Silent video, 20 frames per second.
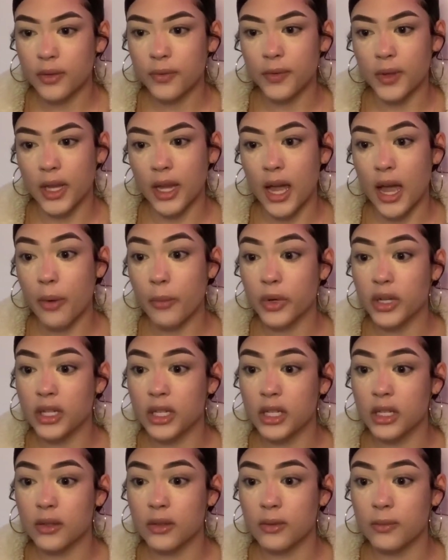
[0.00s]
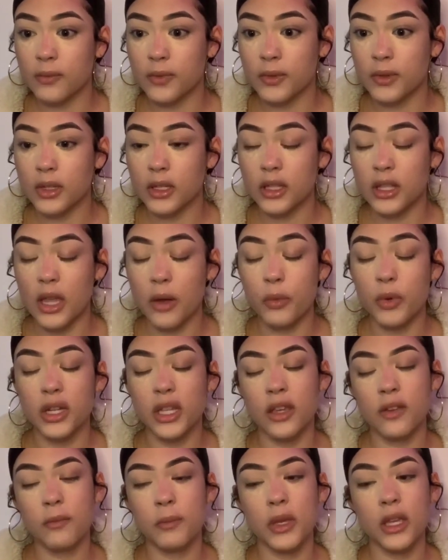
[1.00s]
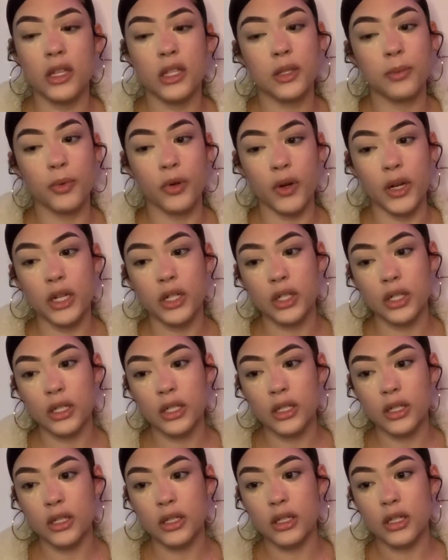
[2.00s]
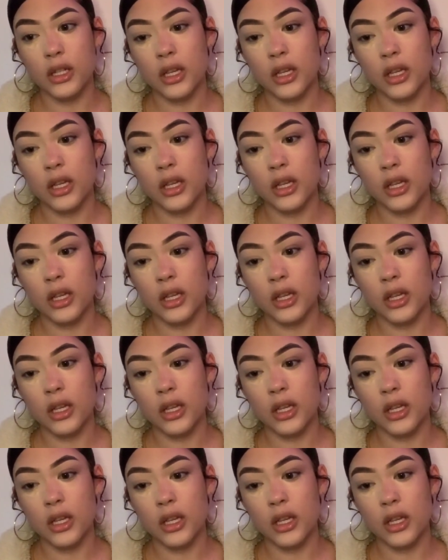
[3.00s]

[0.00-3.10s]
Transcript: Like they would give me inspirations.